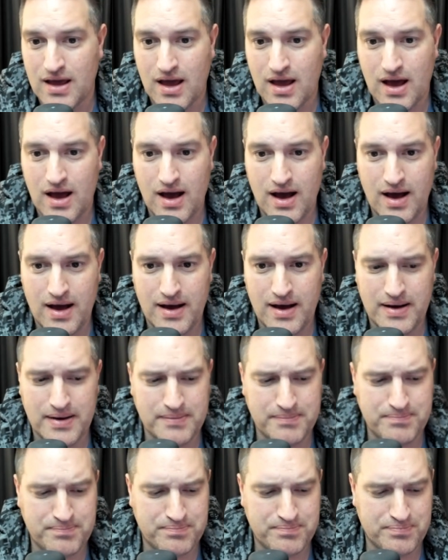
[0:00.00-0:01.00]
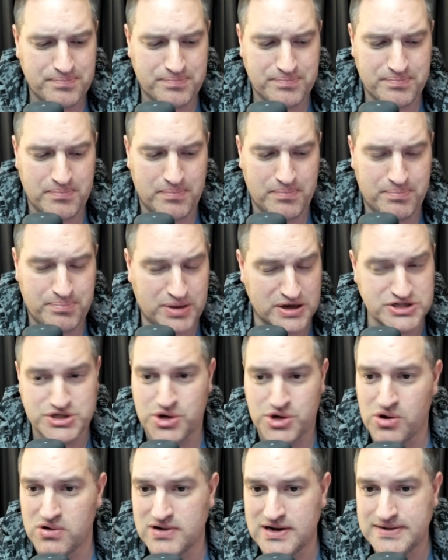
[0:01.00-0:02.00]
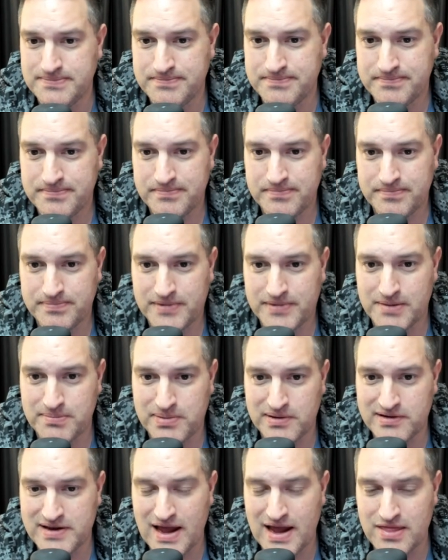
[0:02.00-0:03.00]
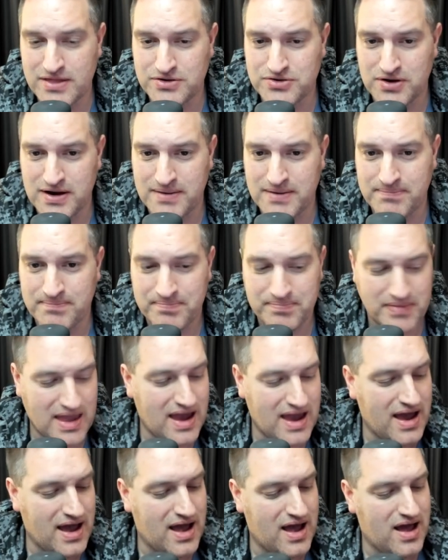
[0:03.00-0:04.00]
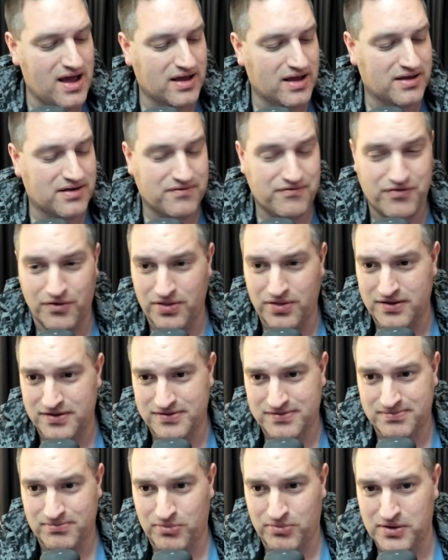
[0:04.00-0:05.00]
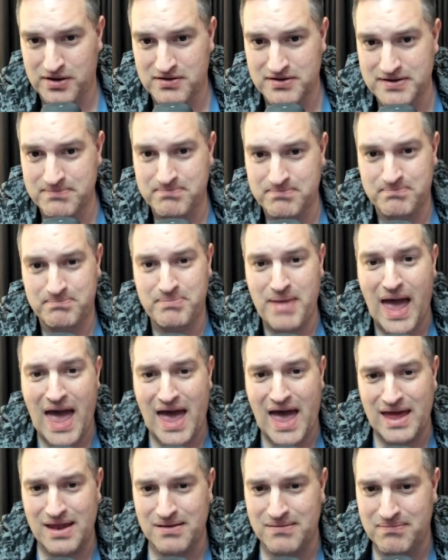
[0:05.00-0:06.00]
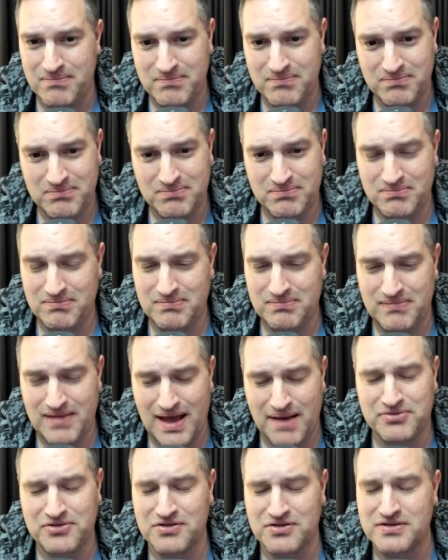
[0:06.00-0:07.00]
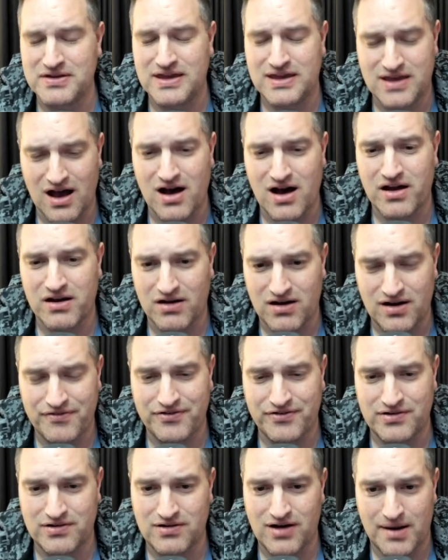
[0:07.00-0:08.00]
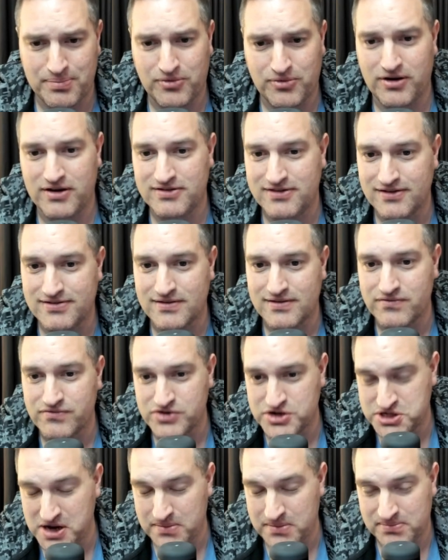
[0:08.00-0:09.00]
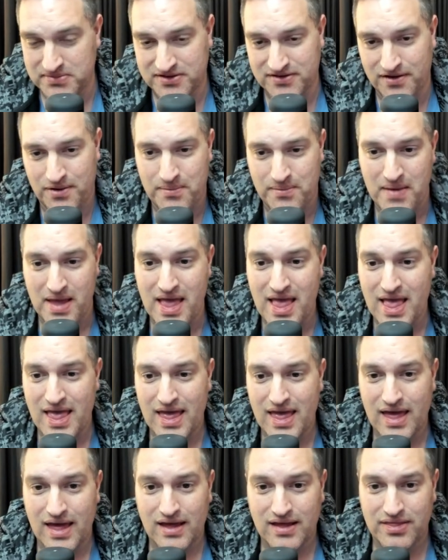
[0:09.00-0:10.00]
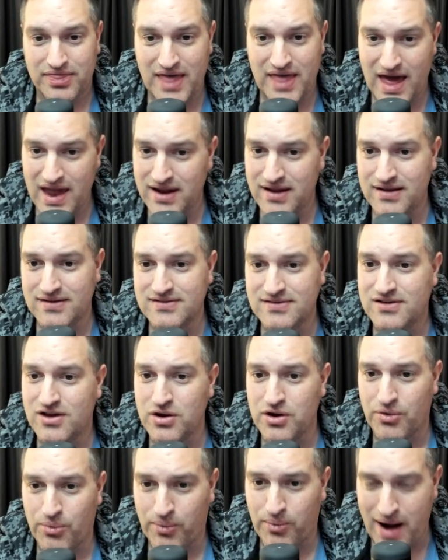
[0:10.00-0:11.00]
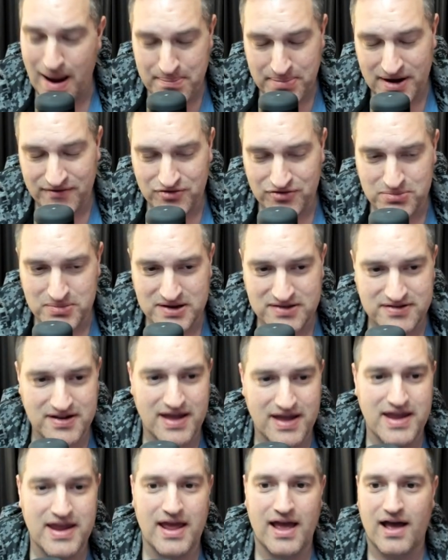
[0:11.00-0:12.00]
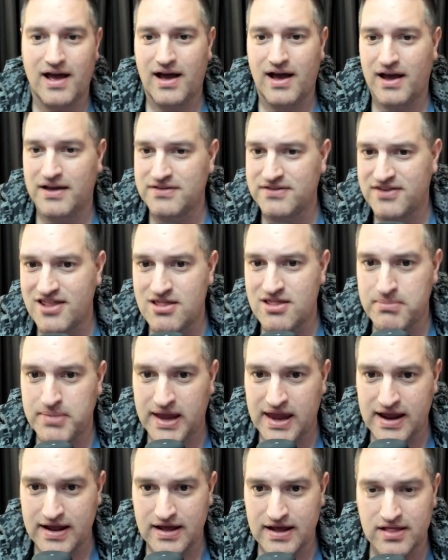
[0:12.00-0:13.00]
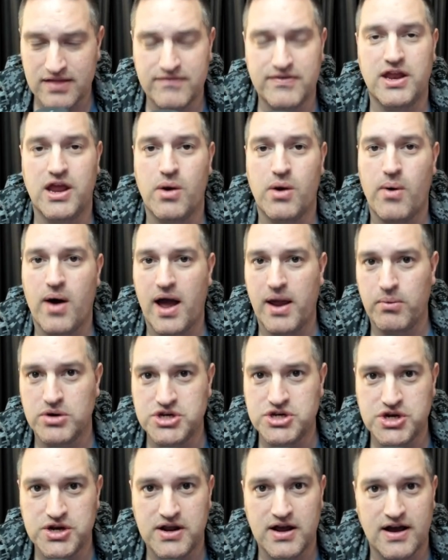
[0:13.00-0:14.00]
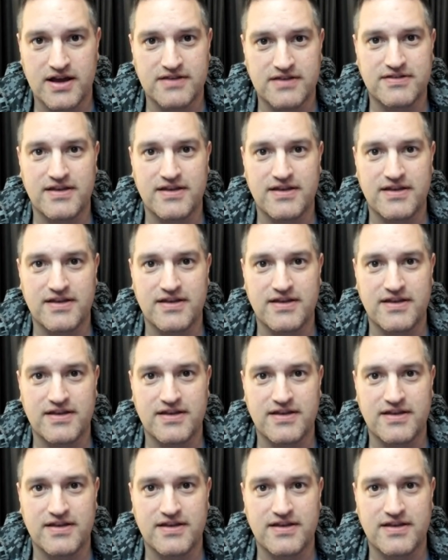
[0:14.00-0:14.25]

bunch of cola, completely down the drain for this really bad, absolutely god-awful upgrade system for ships. So that is going to wrap it up for me today. As I said at the beginning of the video, I wish you guys